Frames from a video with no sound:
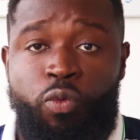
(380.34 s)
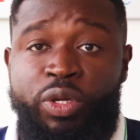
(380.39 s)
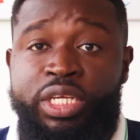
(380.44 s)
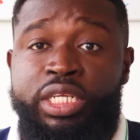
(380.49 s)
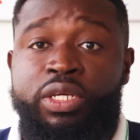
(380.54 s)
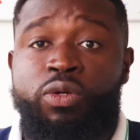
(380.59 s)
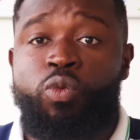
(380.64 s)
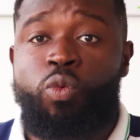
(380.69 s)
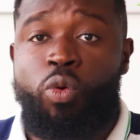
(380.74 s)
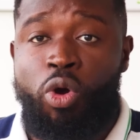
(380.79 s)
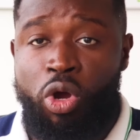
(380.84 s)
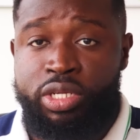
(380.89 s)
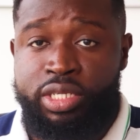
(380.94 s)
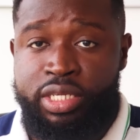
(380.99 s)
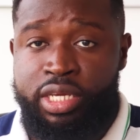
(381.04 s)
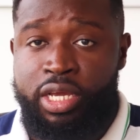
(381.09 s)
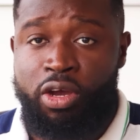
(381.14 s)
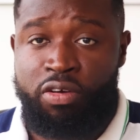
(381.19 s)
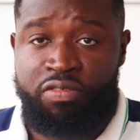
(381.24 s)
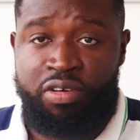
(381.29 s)
within
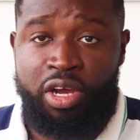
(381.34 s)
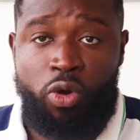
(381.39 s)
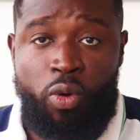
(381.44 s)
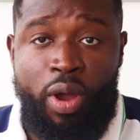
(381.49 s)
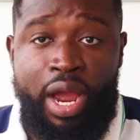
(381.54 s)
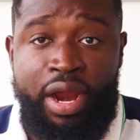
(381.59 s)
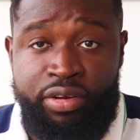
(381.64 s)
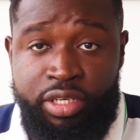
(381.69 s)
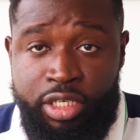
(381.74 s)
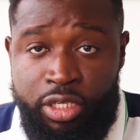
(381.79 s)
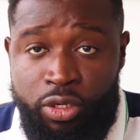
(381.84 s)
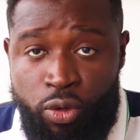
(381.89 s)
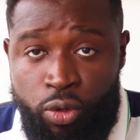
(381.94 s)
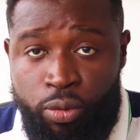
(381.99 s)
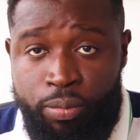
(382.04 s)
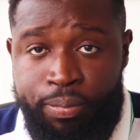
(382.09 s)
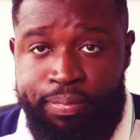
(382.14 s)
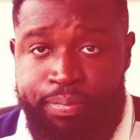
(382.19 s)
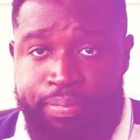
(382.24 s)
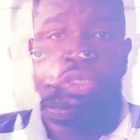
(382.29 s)
1 year of acquiring the
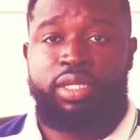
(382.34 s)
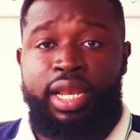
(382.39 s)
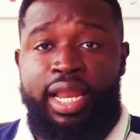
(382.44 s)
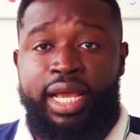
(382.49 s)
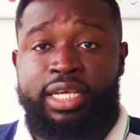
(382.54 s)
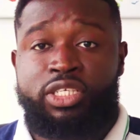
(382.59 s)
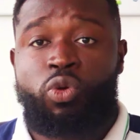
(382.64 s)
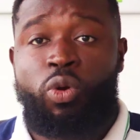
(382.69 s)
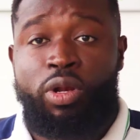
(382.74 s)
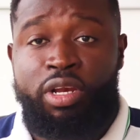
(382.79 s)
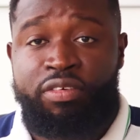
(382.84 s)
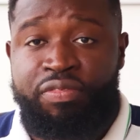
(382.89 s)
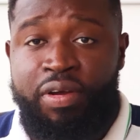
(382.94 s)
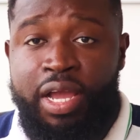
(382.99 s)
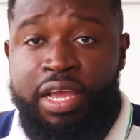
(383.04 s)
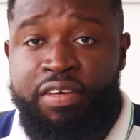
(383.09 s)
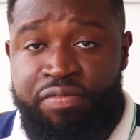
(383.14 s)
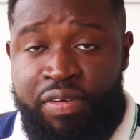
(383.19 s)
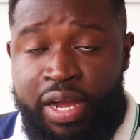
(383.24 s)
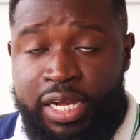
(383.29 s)
home. The last
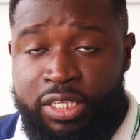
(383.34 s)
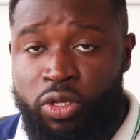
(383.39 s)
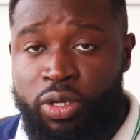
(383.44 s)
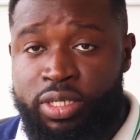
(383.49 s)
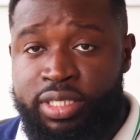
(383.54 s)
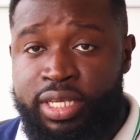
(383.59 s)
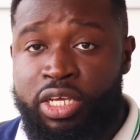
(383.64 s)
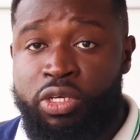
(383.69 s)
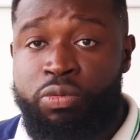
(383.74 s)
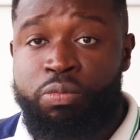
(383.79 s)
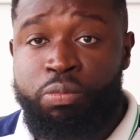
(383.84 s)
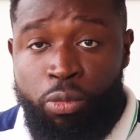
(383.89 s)
qualifying factor is that you